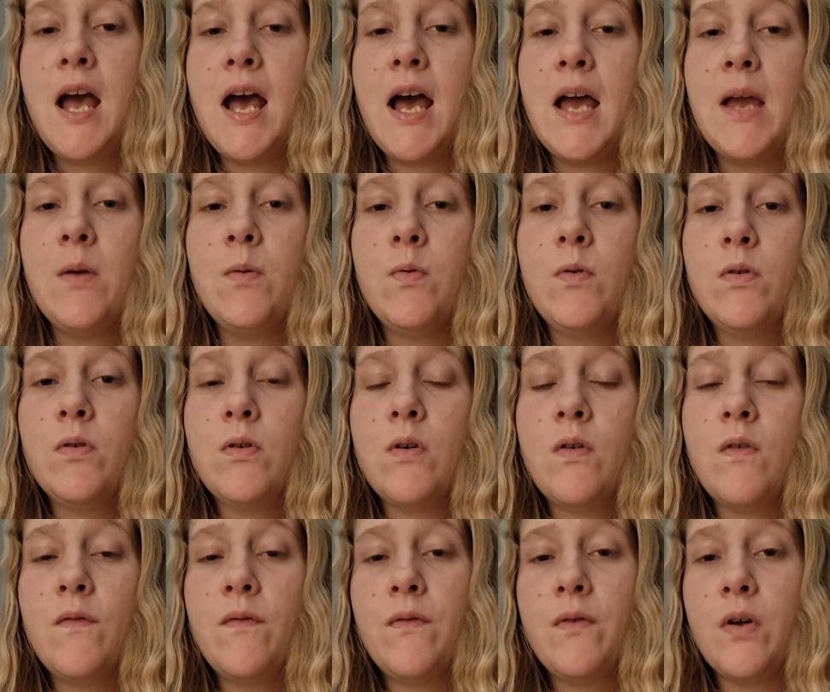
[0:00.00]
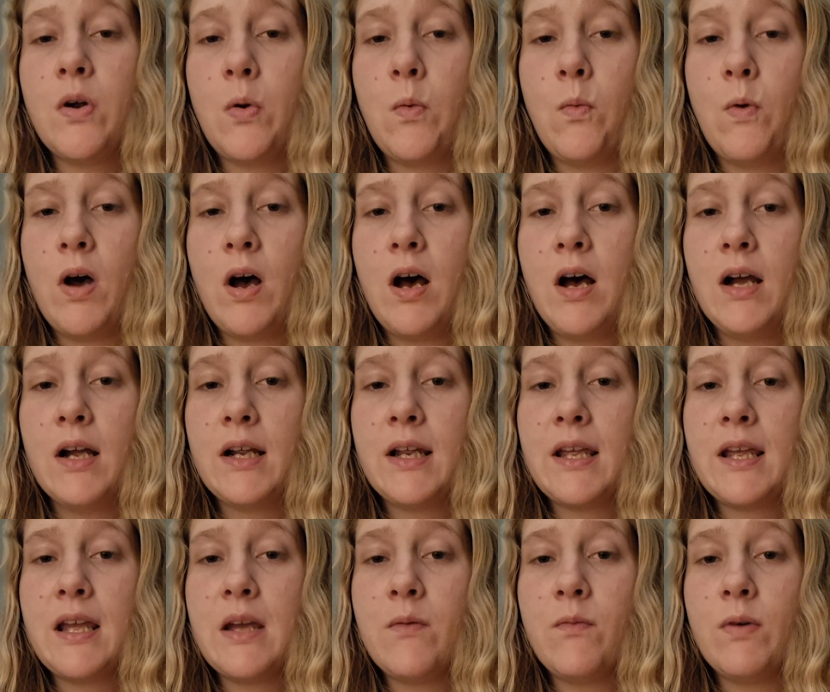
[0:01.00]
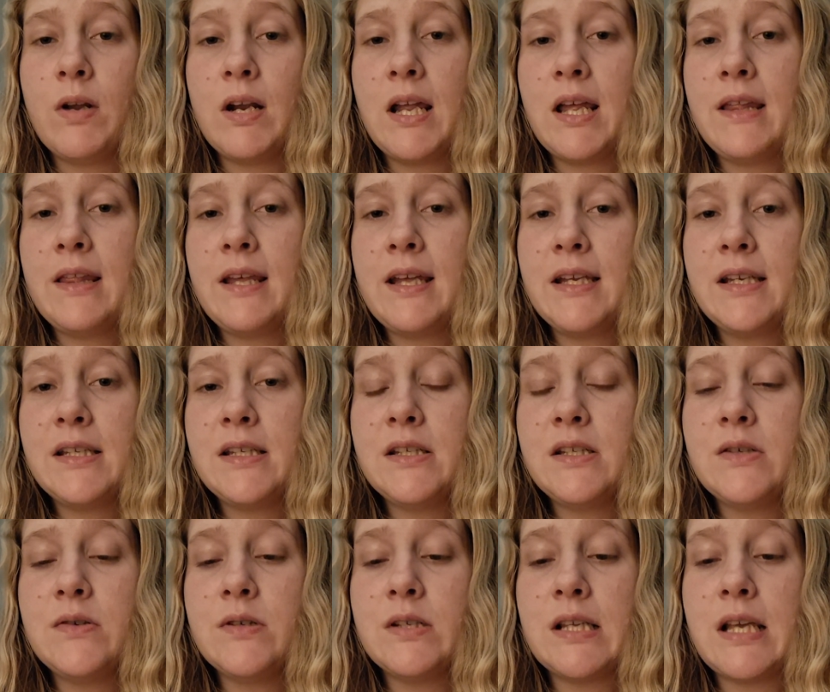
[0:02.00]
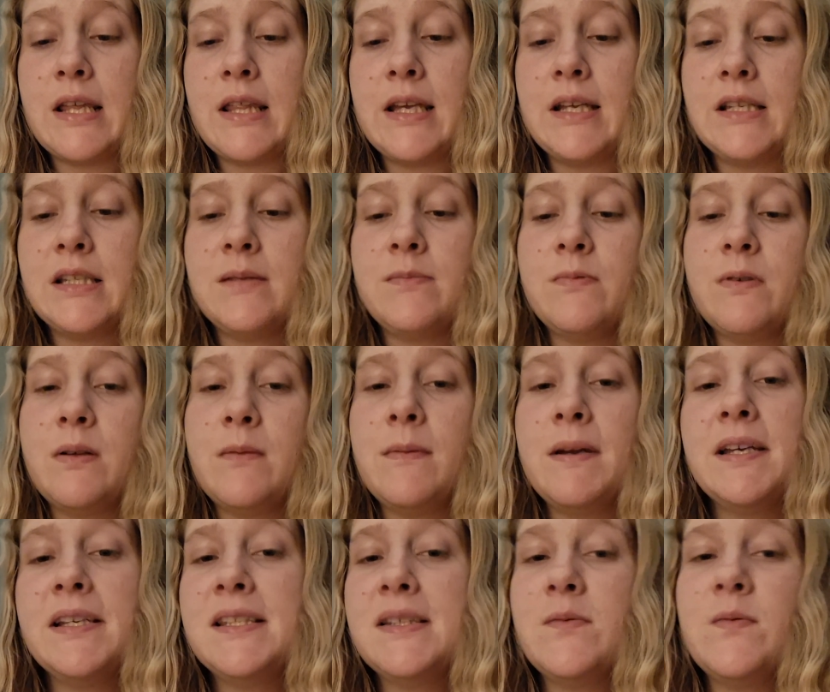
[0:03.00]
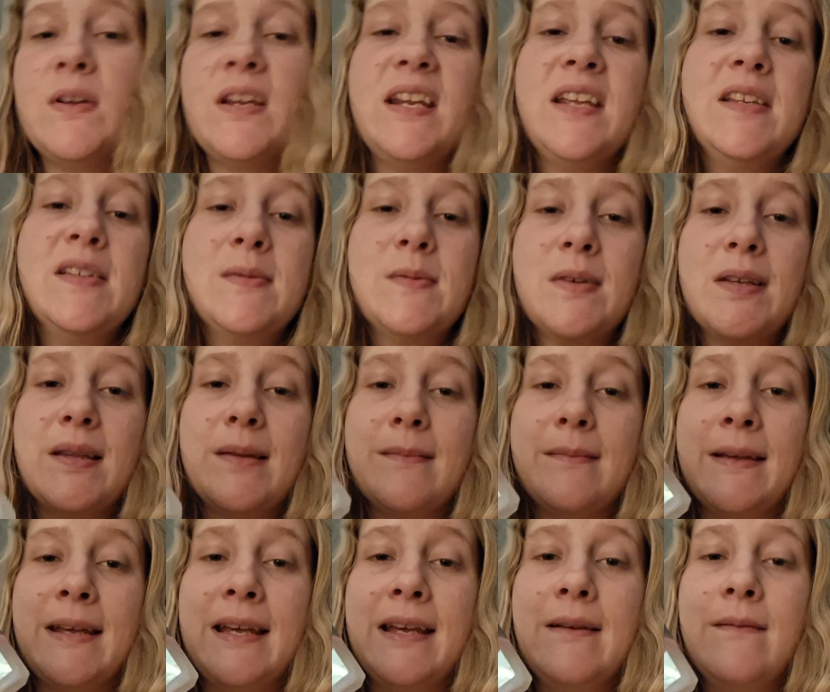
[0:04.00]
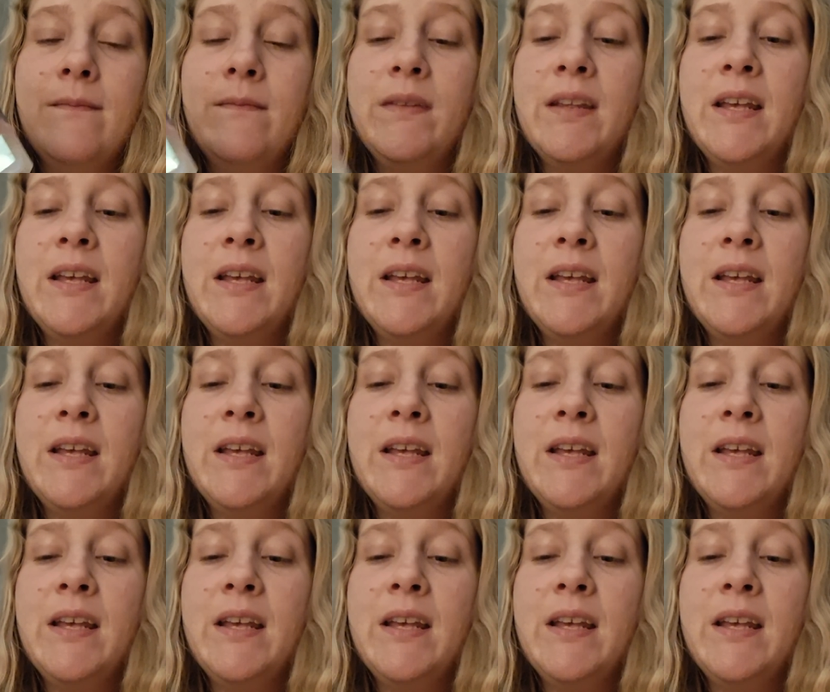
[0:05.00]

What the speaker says: I will go for a walk. And what I like to do is I like to bring my sweeties with me,